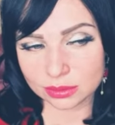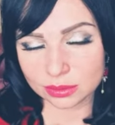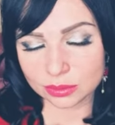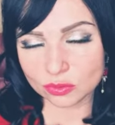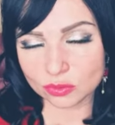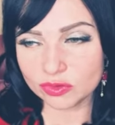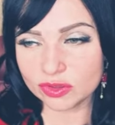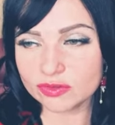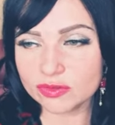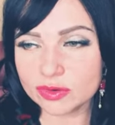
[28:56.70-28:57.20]

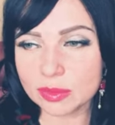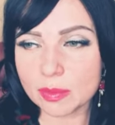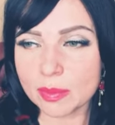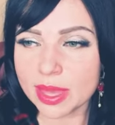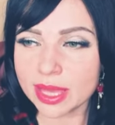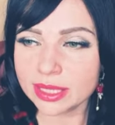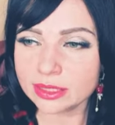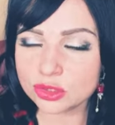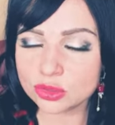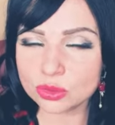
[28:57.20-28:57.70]
we were
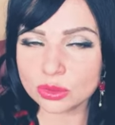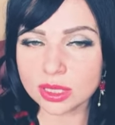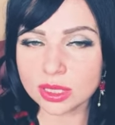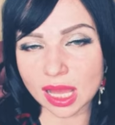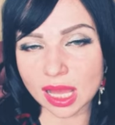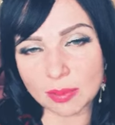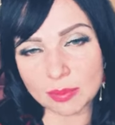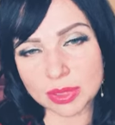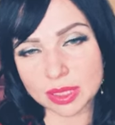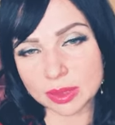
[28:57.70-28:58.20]
meant to
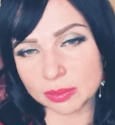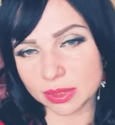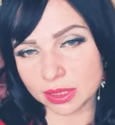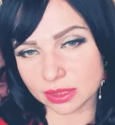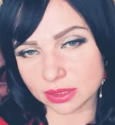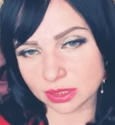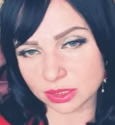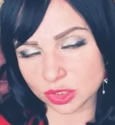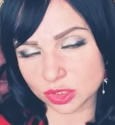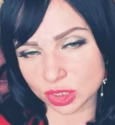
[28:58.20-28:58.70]

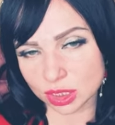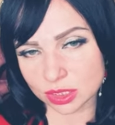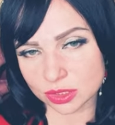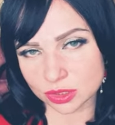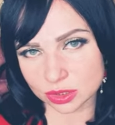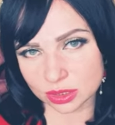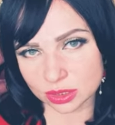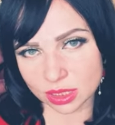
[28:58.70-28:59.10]
complement each other